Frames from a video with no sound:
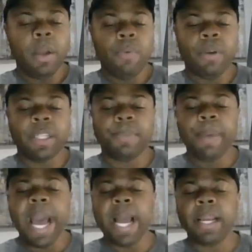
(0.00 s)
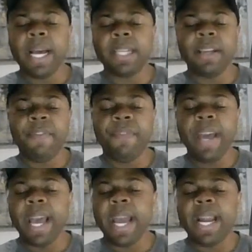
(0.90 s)
Respect doesn't
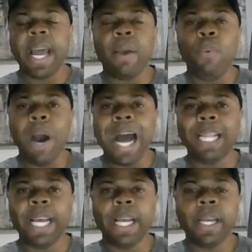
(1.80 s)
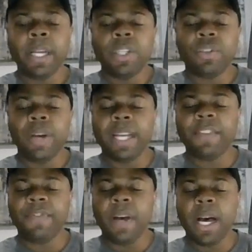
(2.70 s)
fit in a wallet,
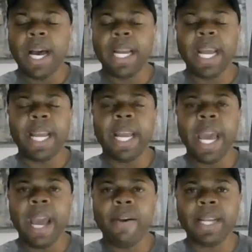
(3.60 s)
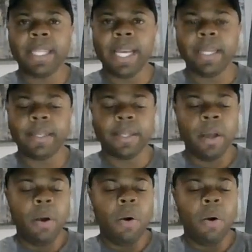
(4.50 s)
trust fund, inheritance,